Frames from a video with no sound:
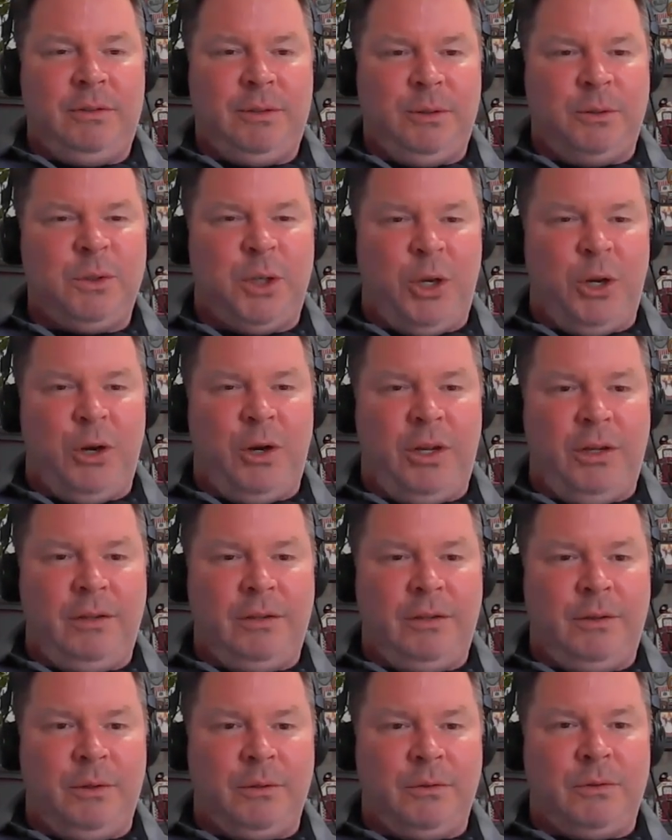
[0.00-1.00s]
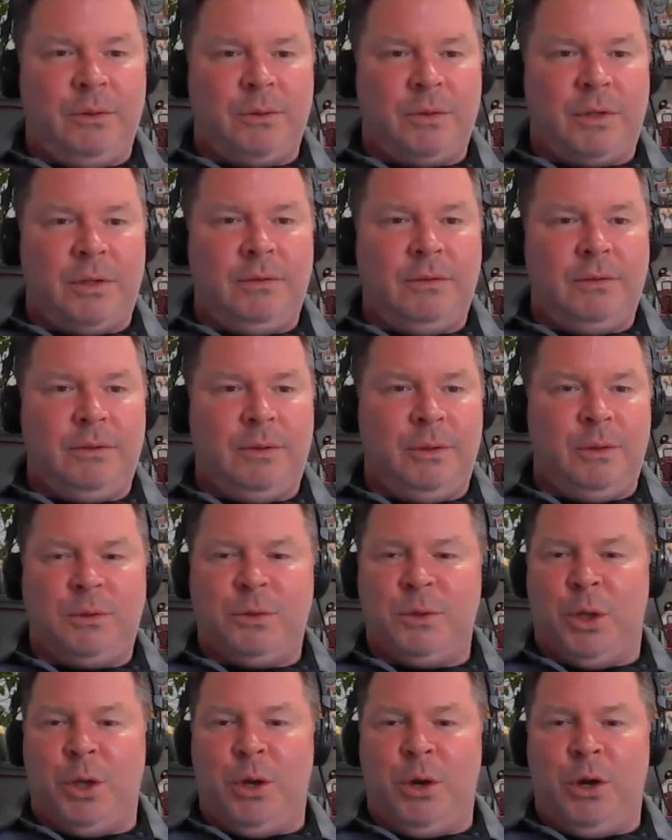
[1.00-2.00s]
Those security those those
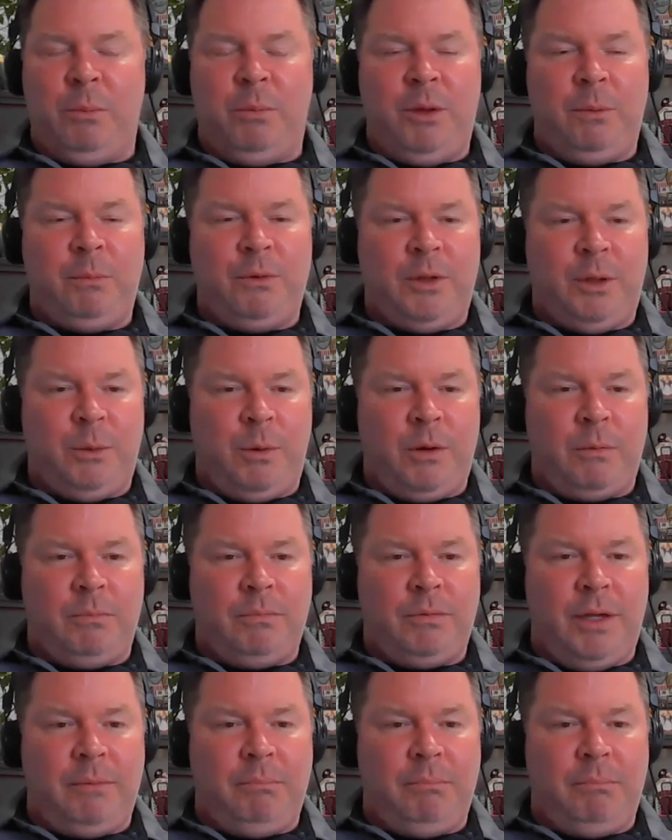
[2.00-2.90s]
those security people do they wear